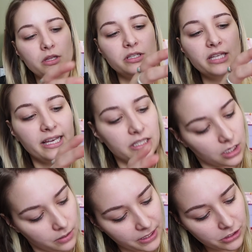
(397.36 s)
looks like it's
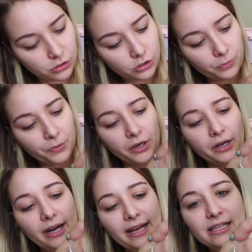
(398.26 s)
going to be super
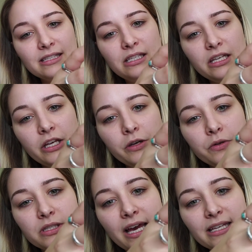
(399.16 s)
nice to
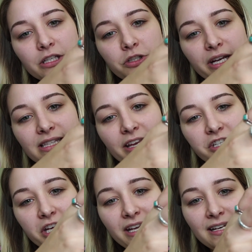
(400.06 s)
use as a
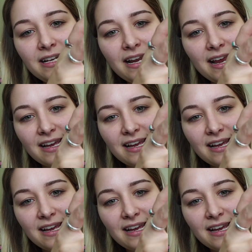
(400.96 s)
transition